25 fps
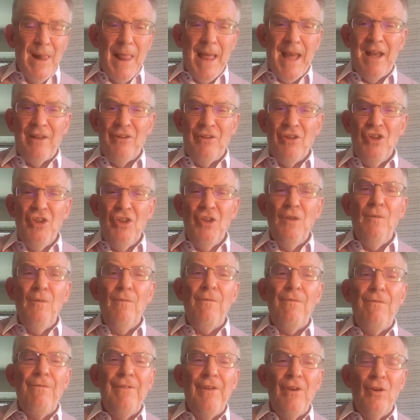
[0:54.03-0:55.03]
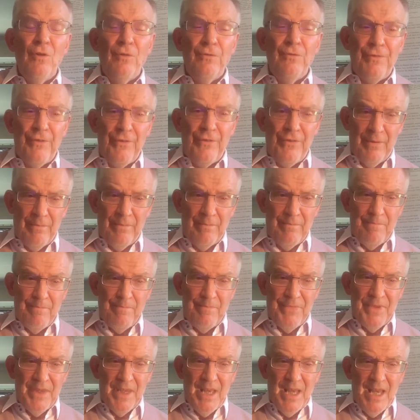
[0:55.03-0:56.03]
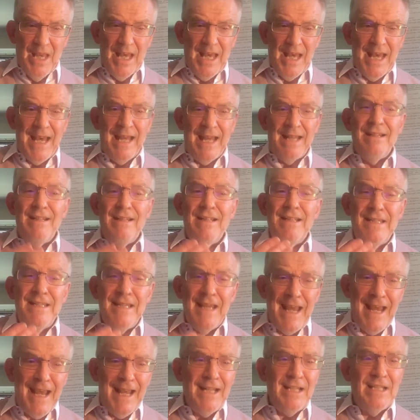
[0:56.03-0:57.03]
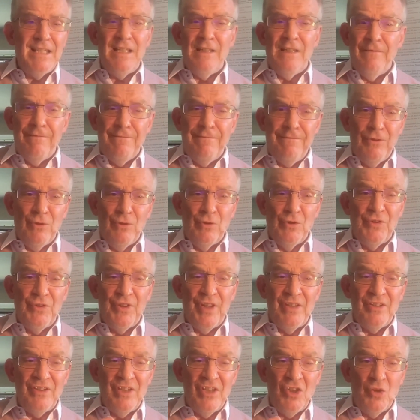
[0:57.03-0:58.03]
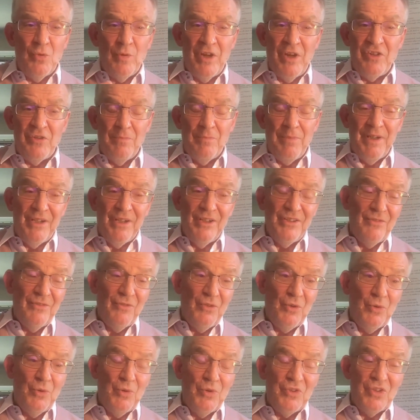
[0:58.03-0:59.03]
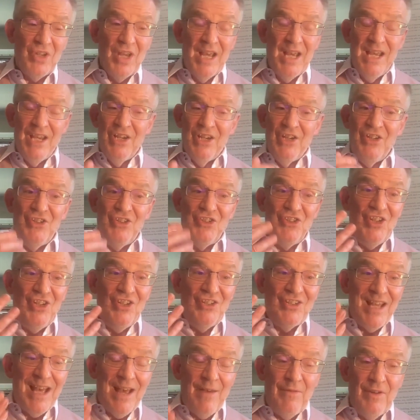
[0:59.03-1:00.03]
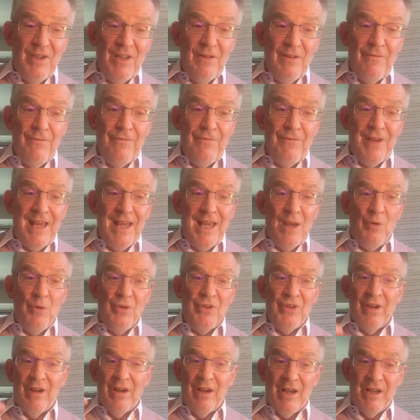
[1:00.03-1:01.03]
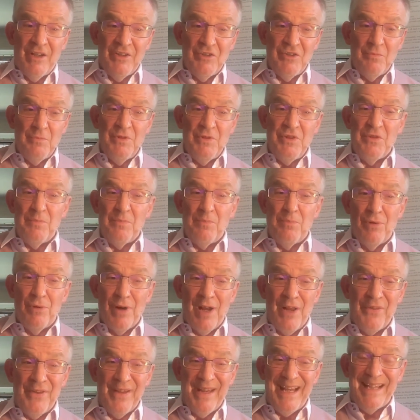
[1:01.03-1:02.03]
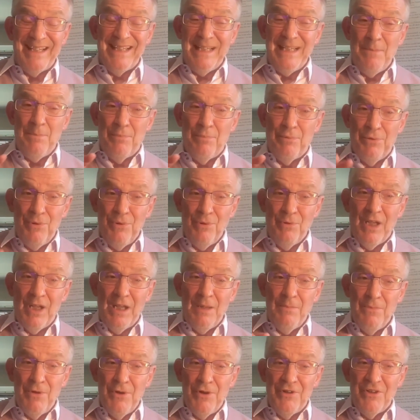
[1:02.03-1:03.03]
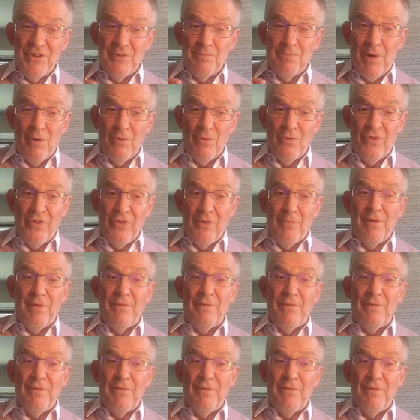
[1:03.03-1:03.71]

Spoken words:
And you feel for them. And Dante feels for their situation because, of course, she's having an affair with her husband's brother and he brutally murders both of them